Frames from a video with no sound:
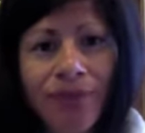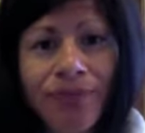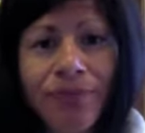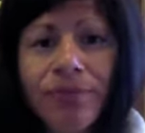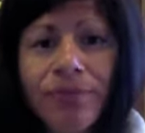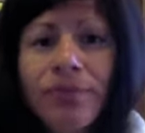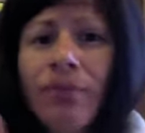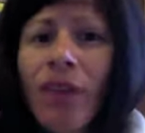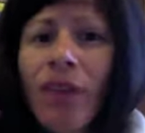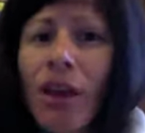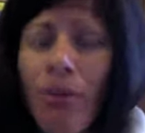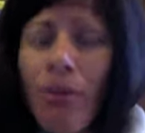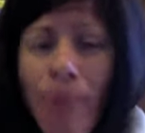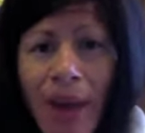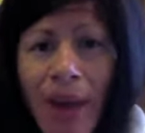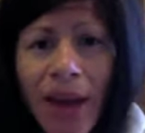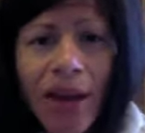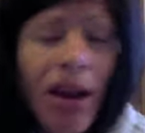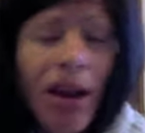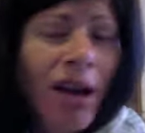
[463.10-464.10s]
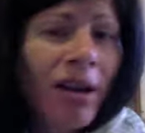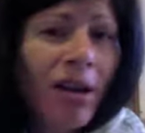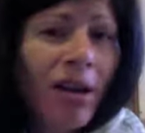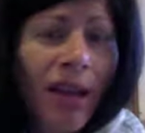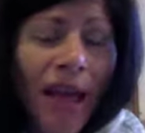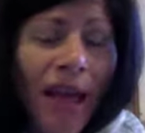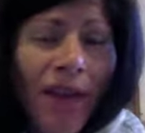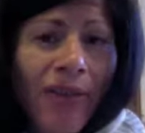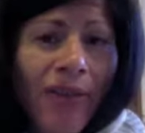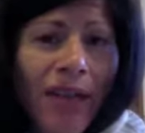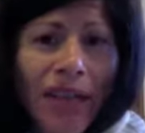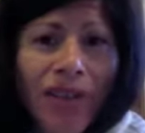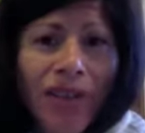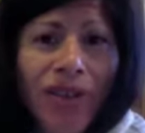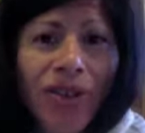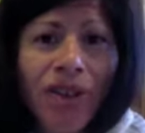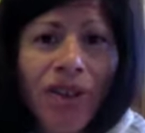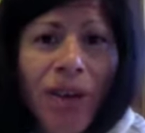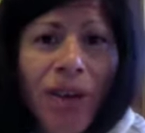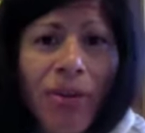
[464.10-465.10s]
Men are, have an easier time
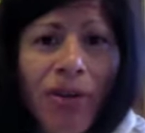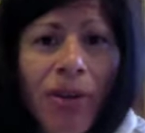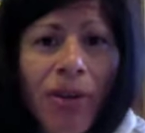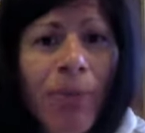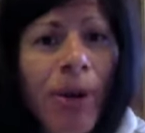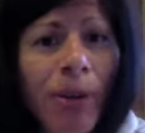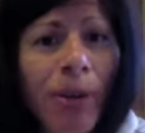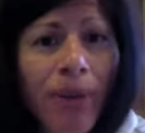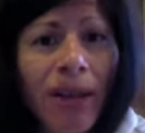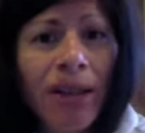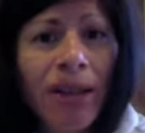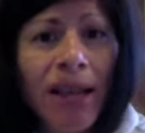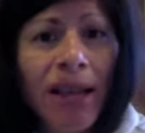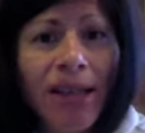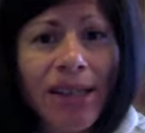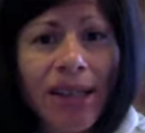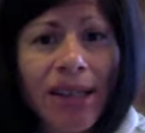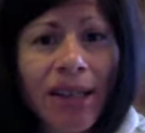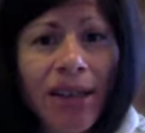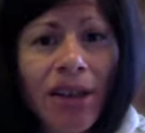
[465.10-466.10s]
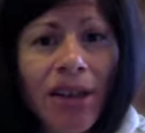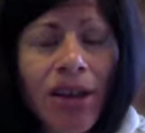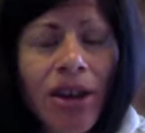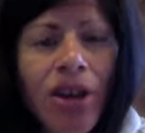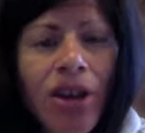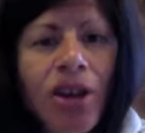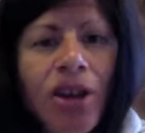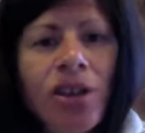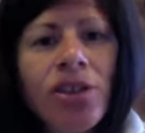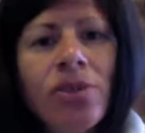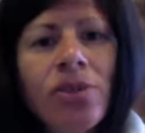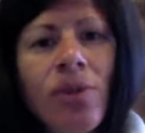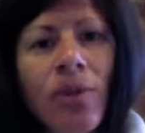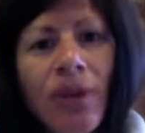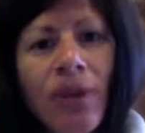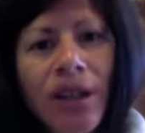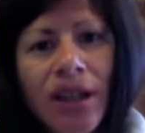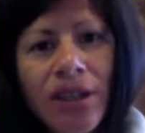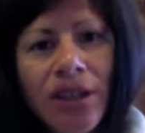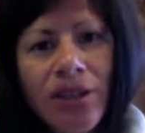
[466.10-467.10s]
of compartmentalizing. So what we need
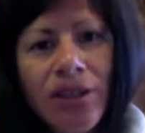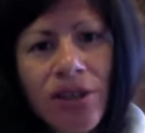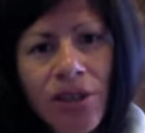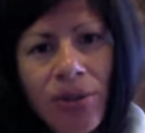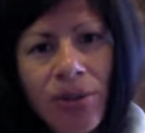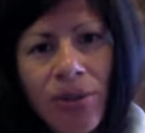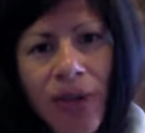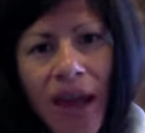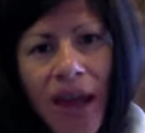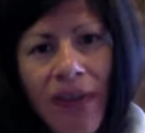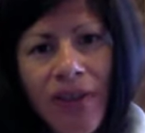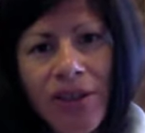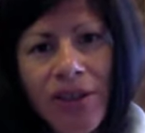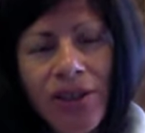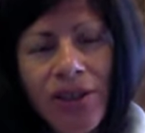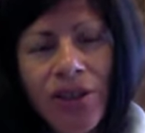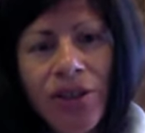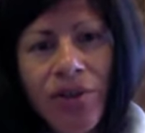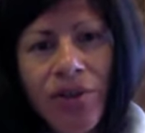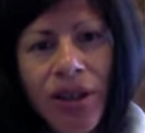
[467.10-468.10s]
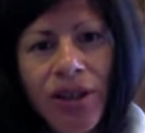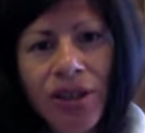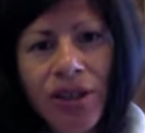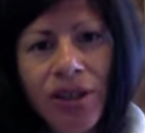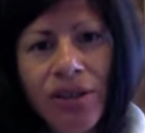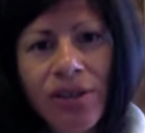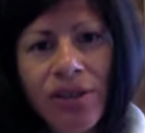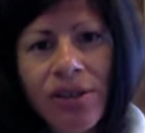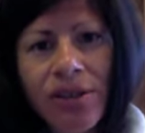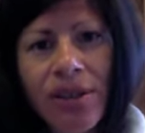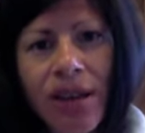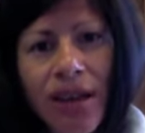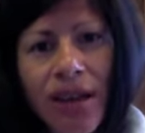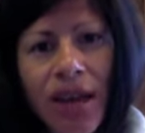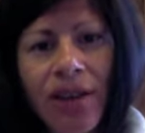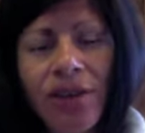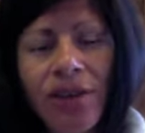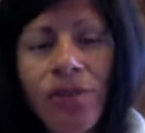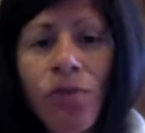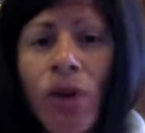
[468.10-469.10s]
to do when we have these situations, again, is
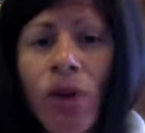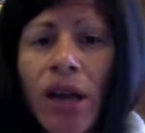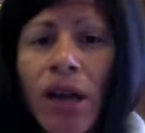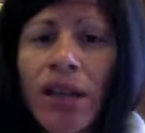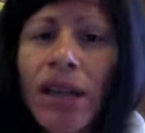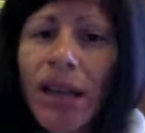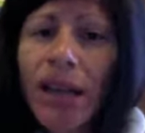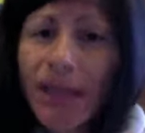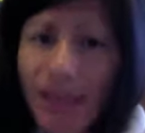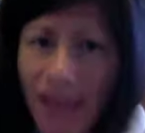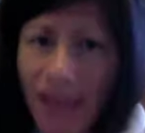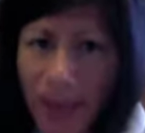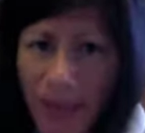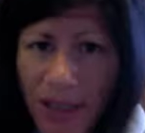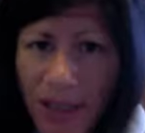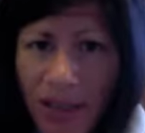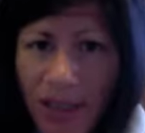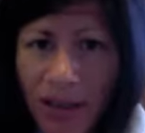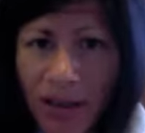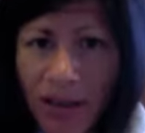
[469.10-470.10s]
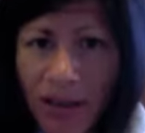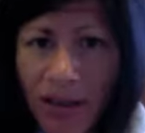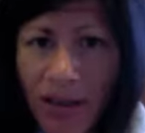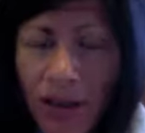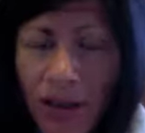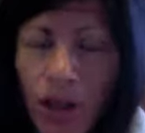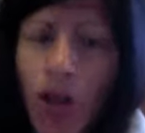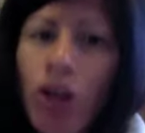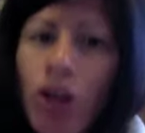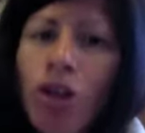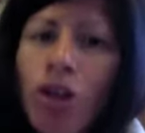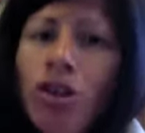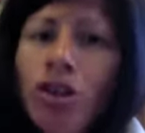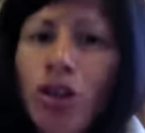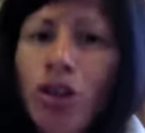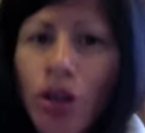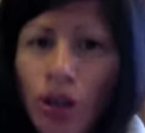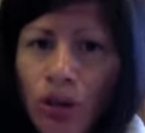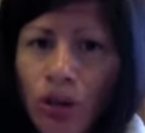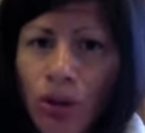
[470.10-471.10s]
one, accept it.
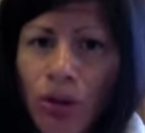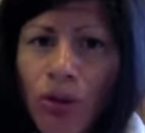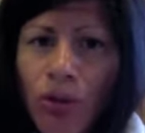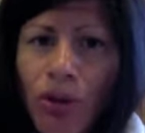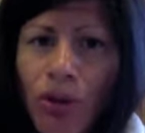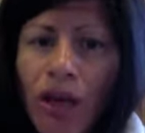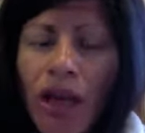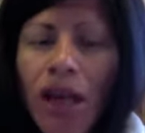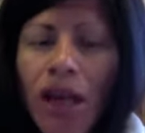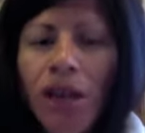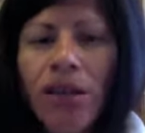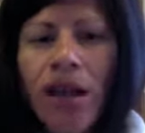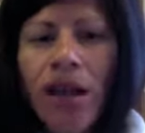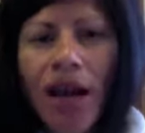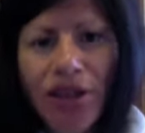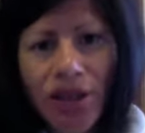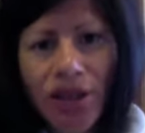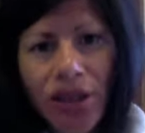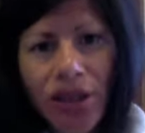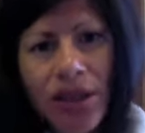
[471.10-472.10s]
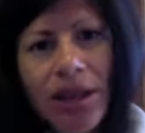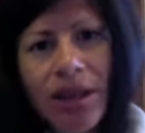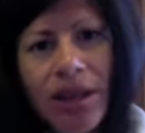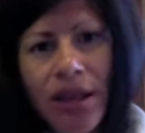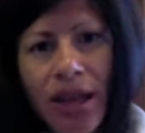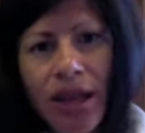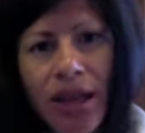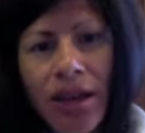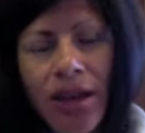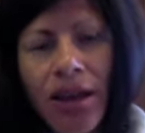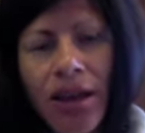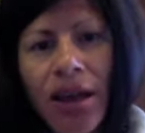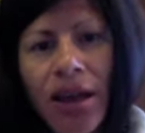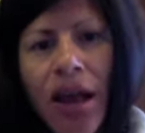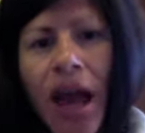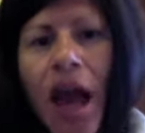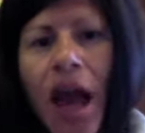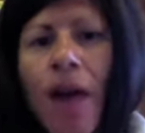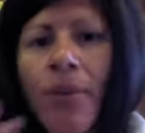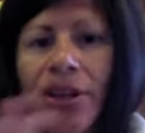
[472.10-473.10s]
Two, logically think, how
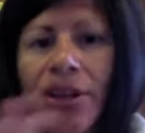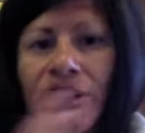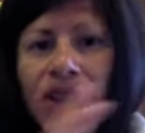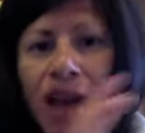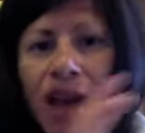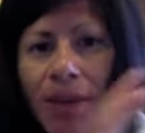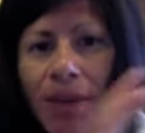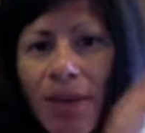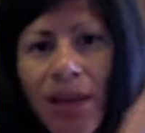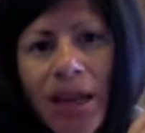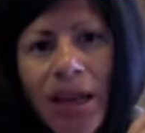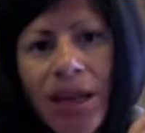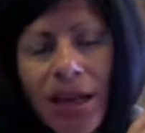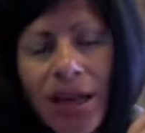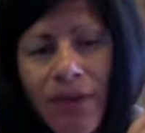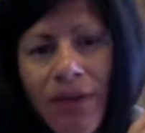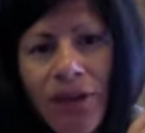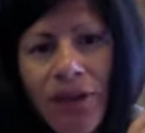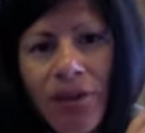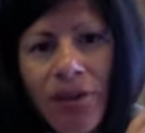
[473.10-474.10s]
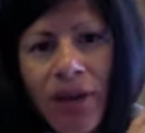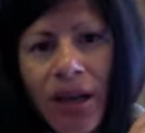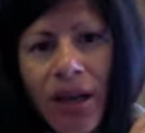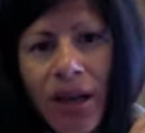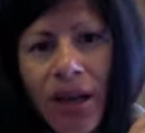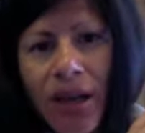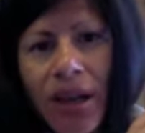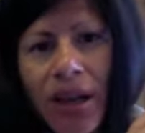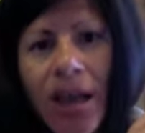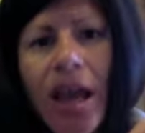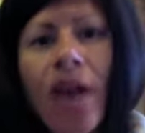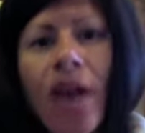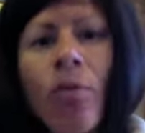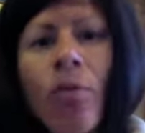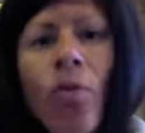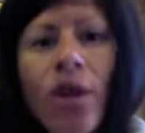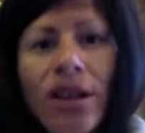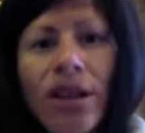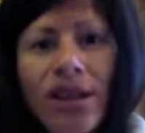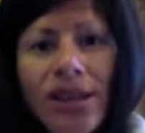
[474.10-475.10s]
much time can I give to it, and what are the
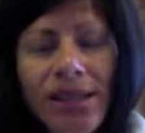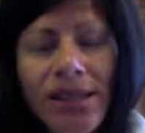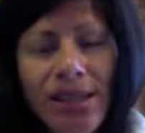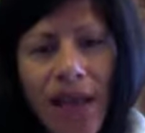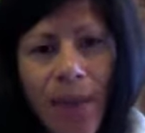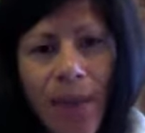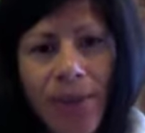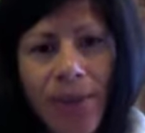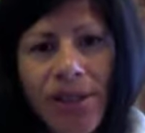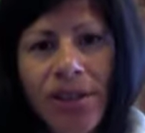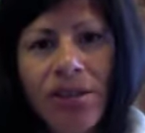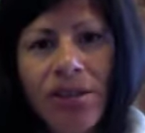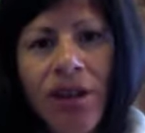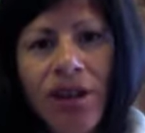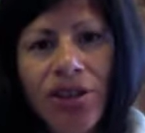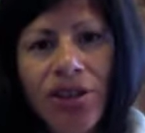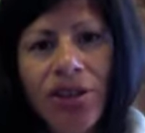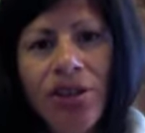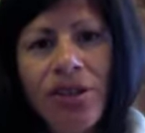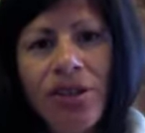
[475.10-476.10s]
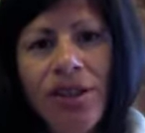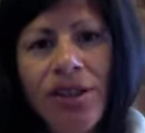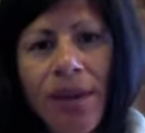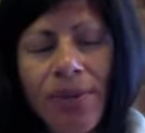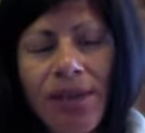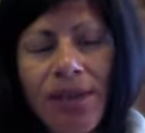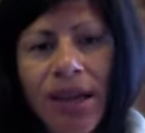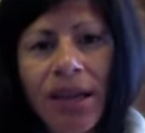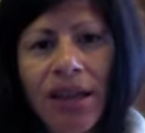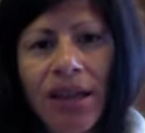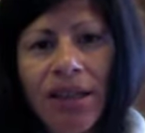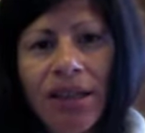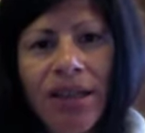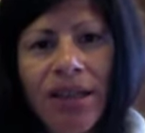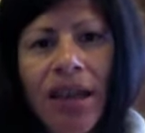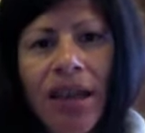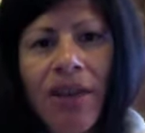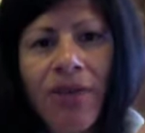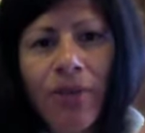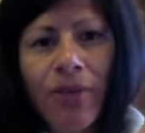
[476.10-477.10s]
steps, the logical steps I need to take
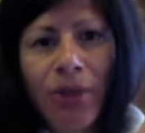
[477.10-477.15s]
with it,